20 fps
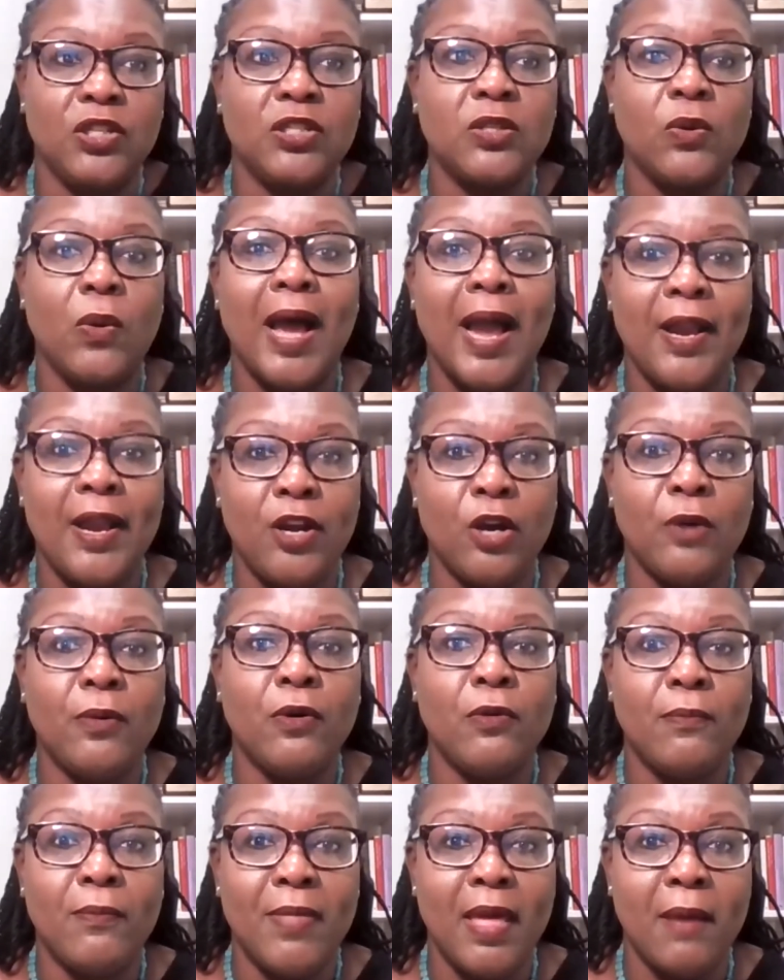So I
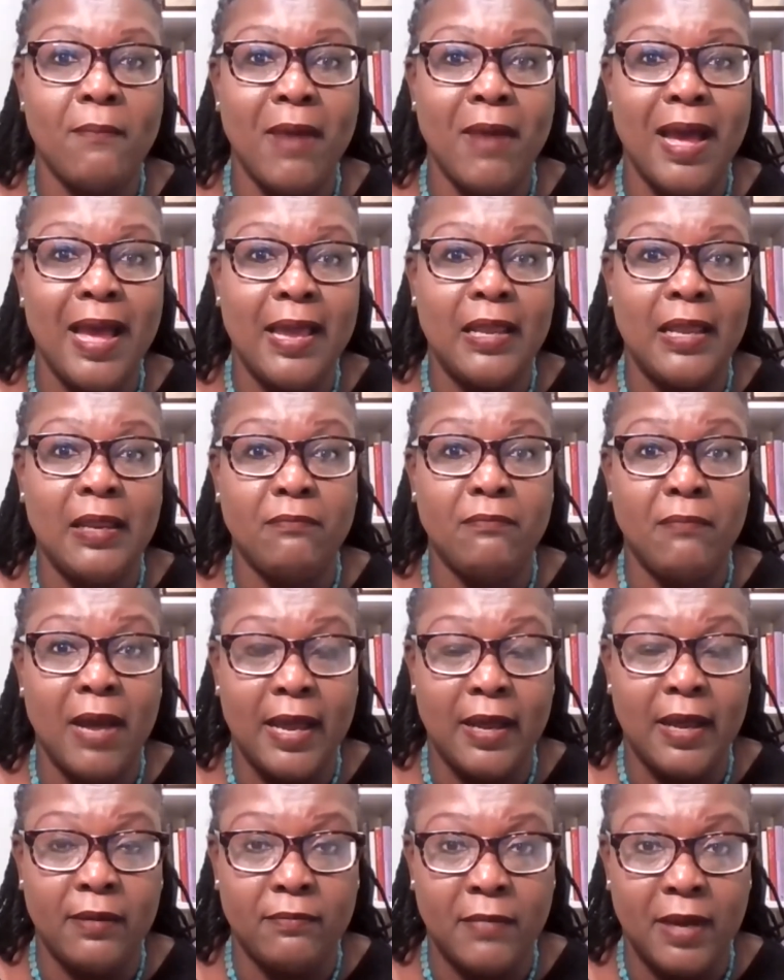know that my,
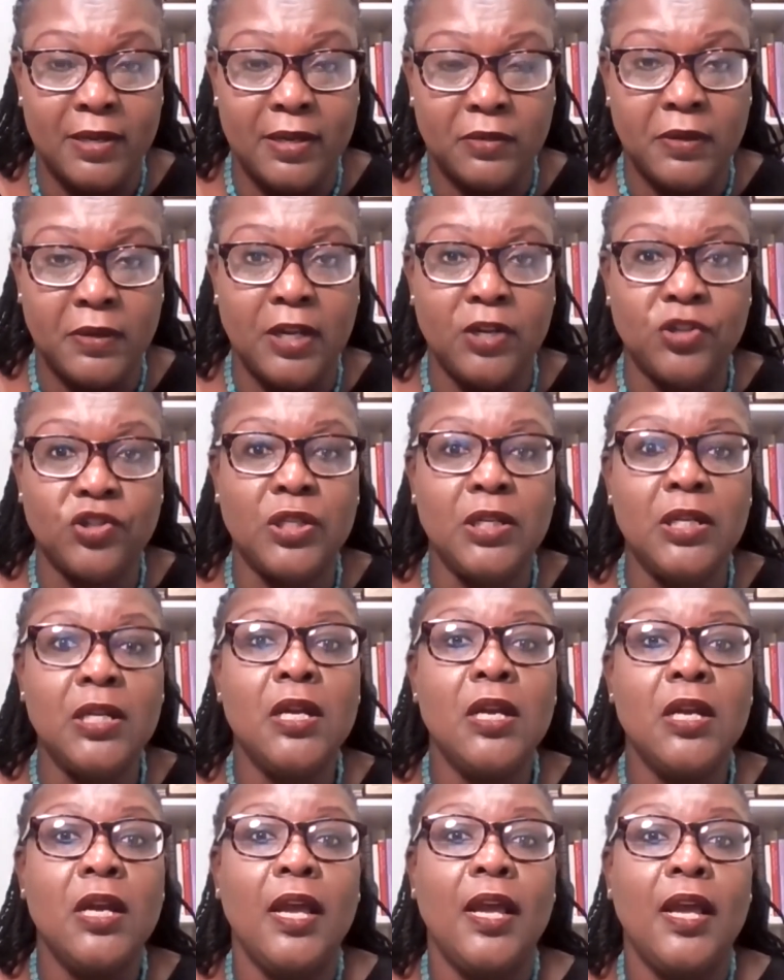my, my donation
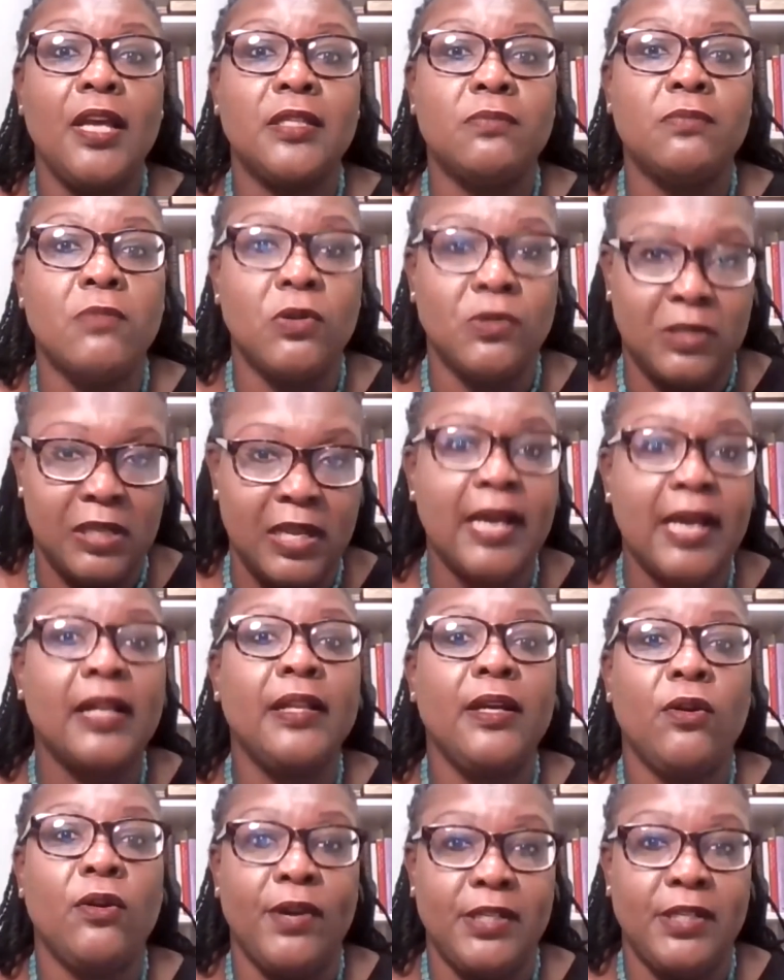is most
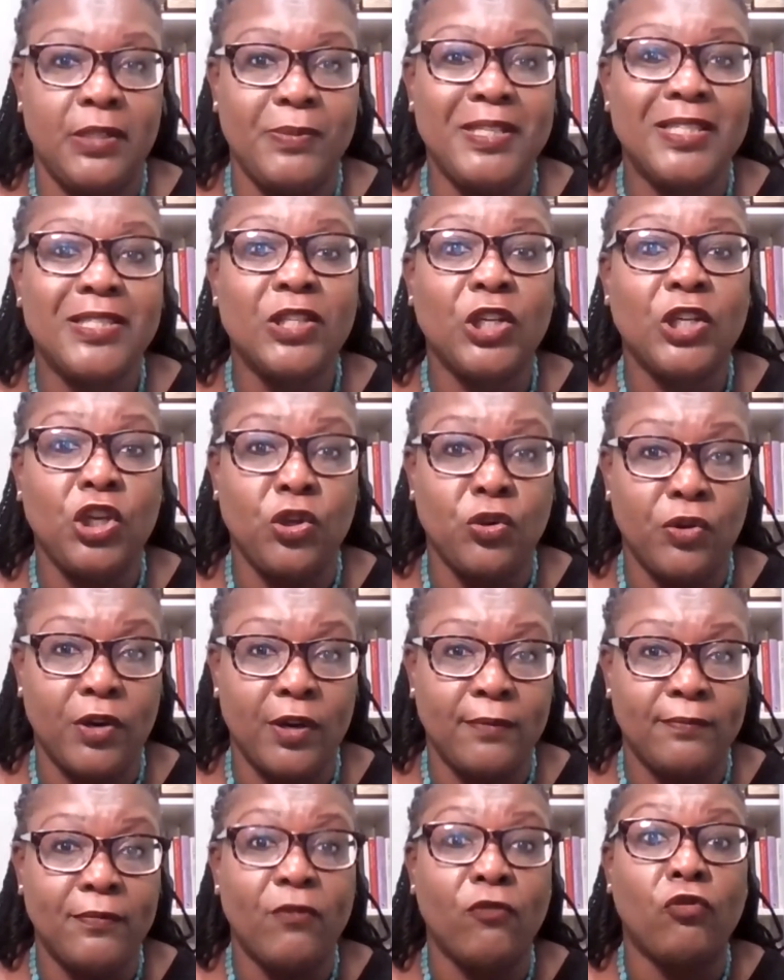likely going to be
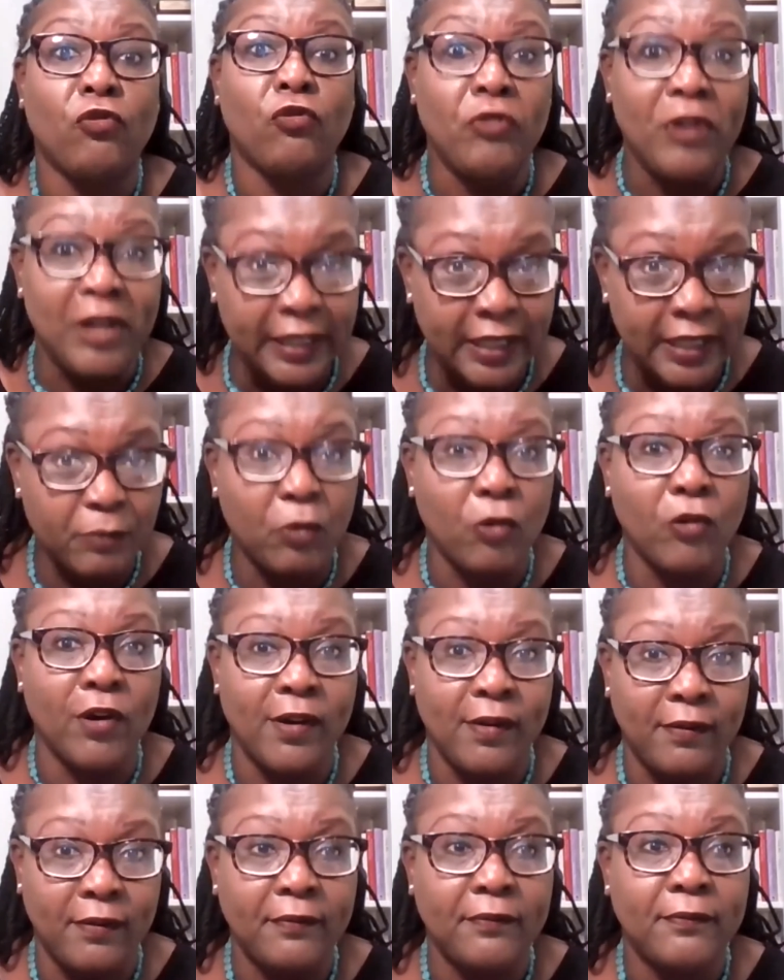secure. Really
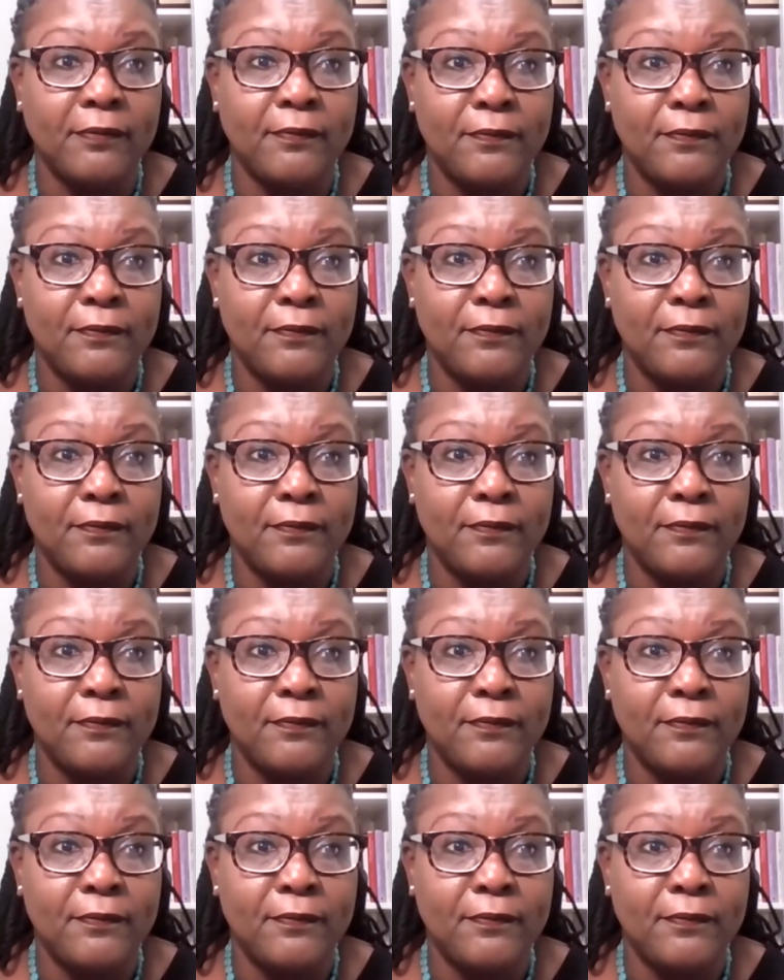important.